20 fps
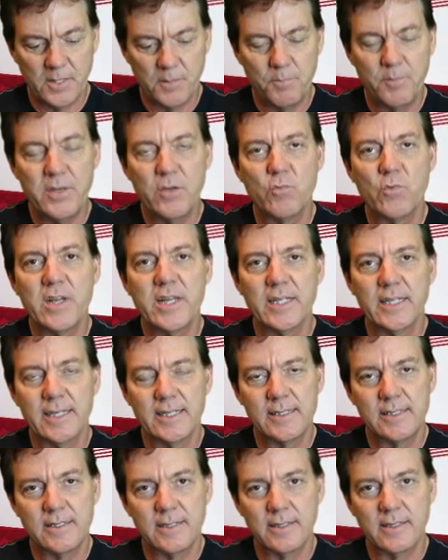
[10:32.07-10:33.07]
Be
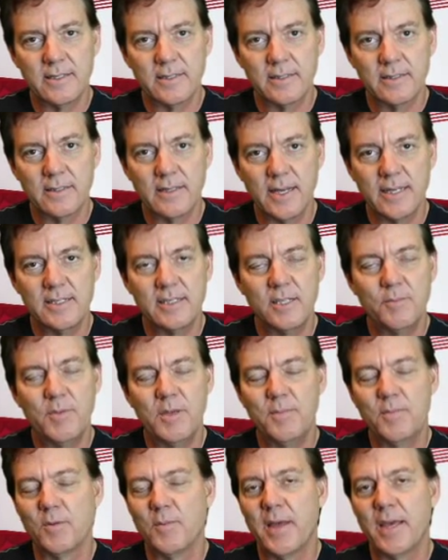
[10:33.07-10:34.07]
realistic. I see
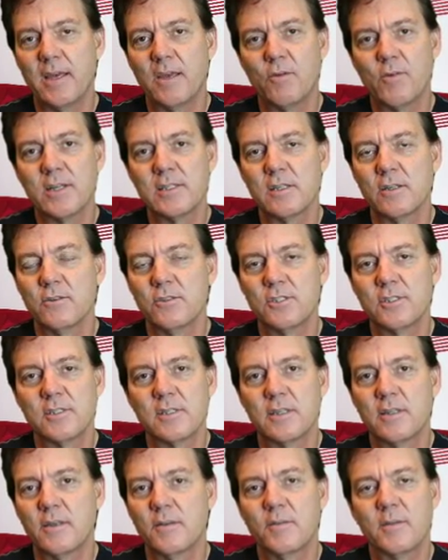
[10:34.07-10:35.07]
people making resolutions
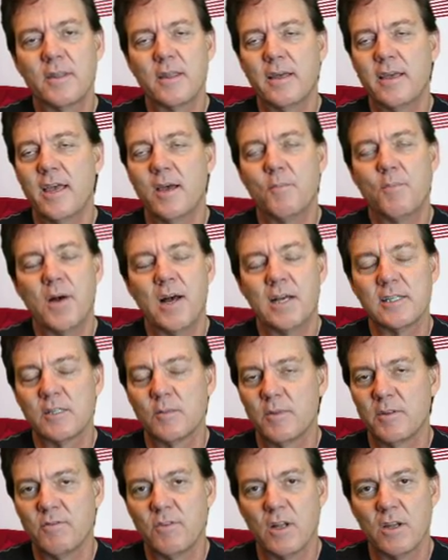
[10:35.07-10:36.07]
that they can't
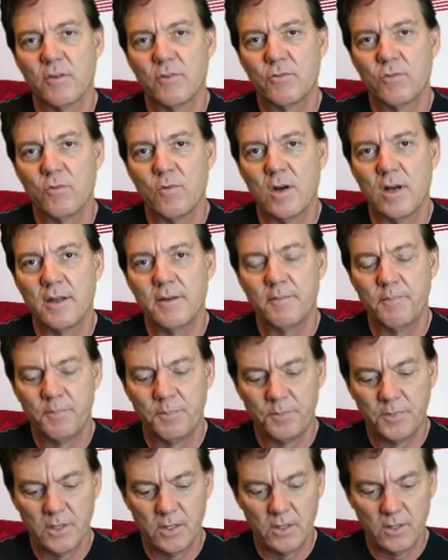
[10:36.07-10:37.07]
possibly follow through on.
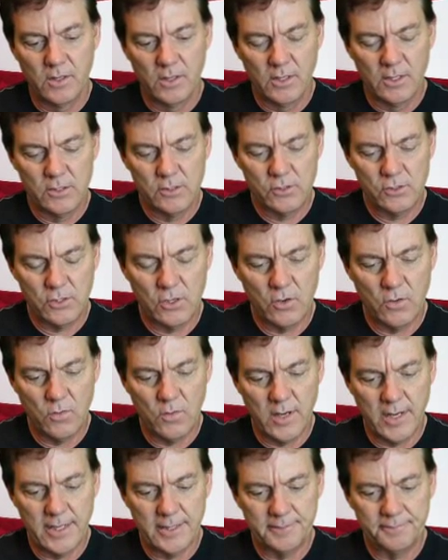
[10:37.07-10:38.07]

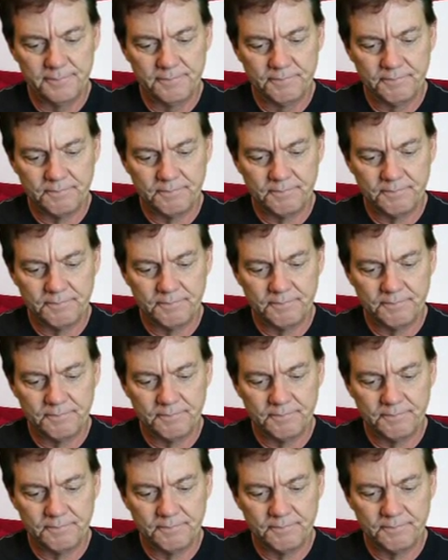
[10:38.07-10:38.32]
So